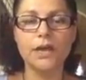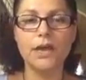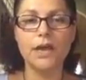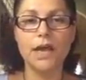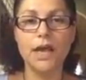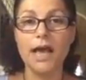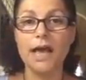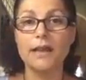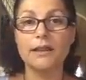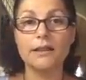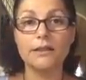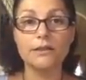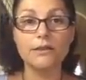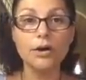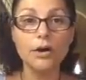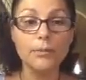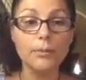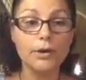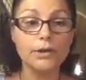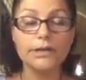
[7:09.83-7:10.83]
And
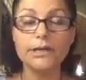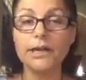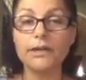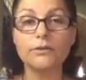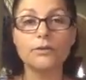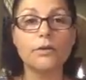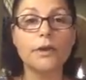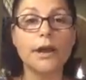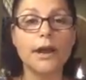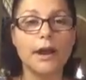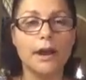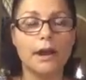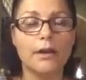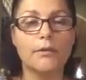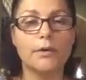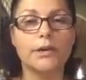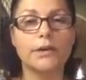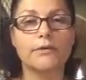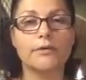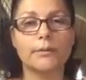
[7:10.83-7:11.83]
I don't care
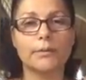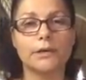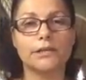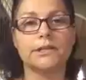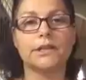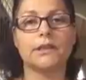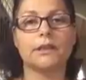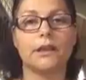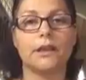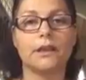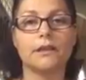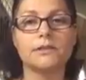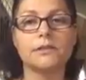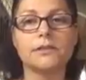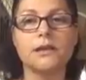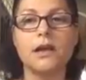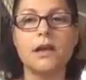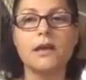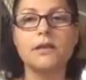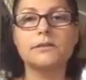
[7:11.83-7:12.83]
what everybody thinks.
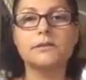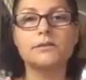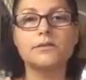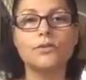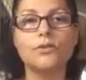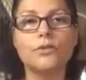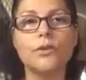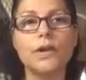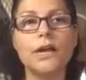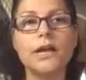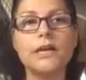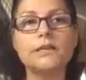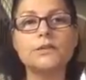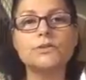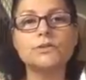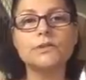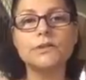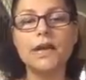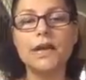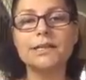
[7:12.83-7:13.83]
So
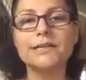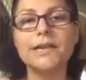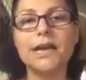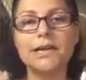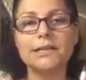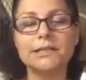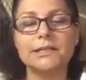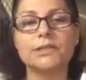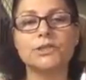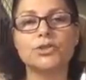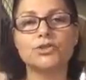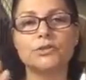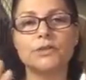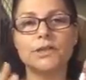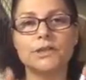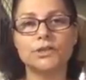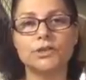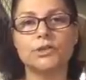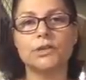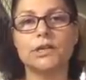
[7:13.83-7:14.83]
it's that attitude
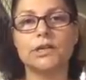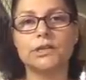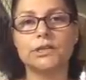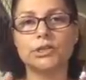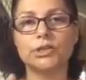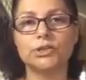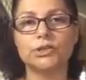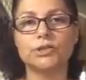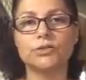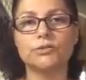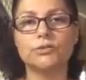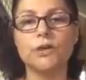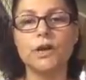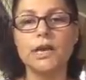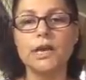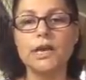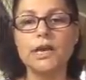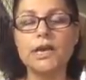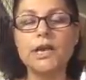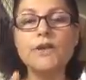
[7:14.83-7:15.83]
that you need to do.
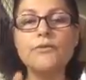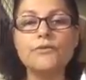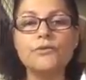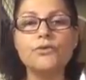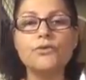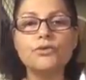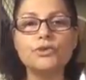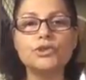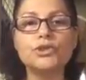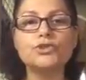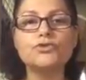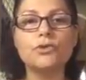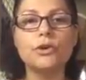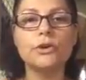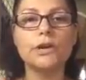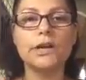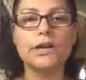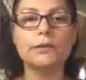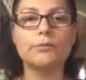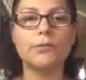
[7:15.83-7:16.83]
If you
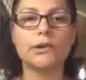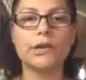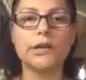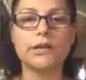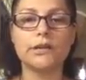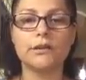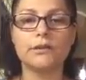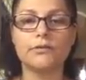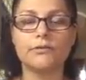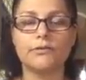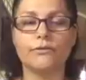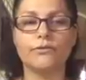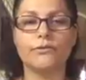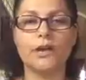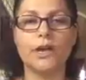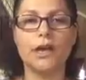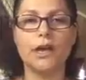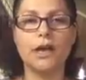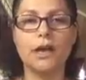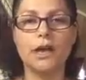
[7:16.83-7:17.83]
strongly believe
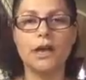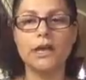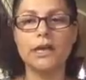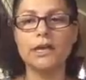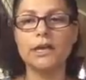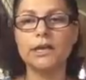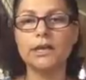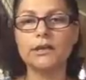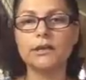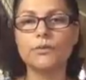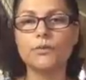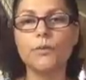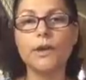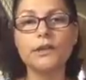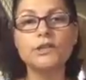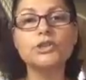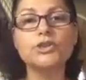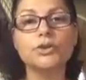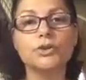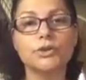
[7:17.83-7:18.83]
in
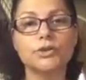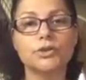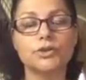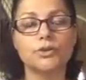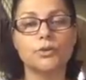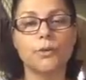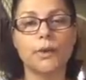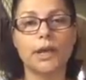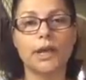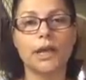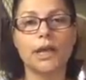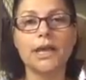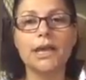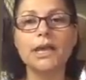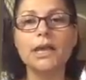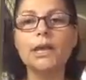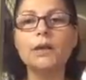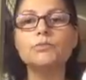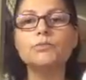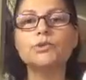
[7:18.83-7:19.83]
what you're doing,
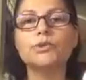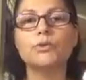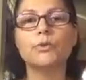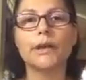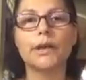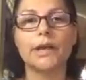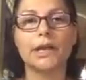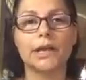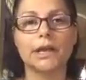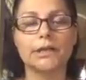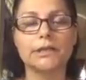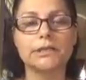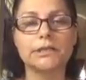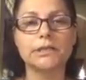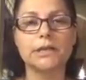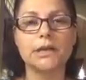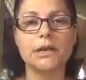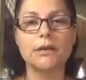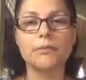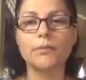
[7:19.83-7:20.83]
keep doing it,
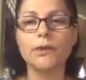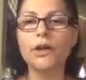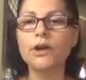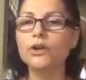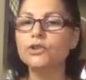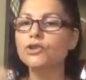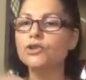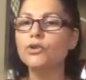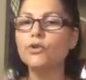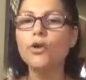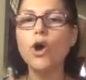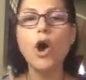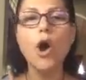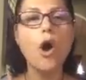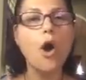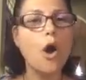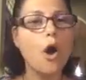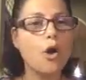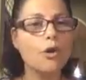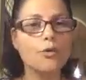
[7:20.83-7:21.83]
because you'll
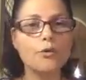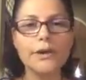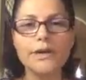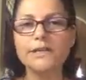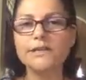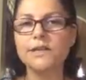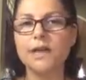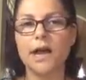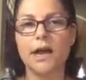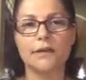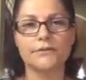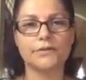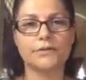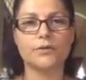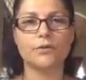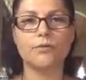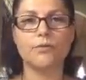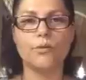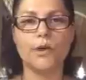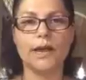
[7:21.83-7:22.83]
always have
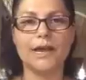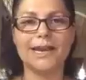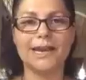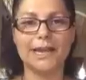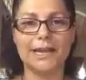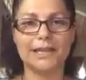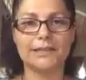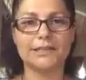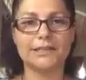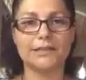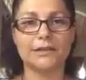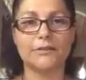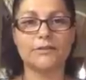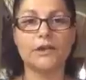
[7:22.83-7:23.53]
someone negative.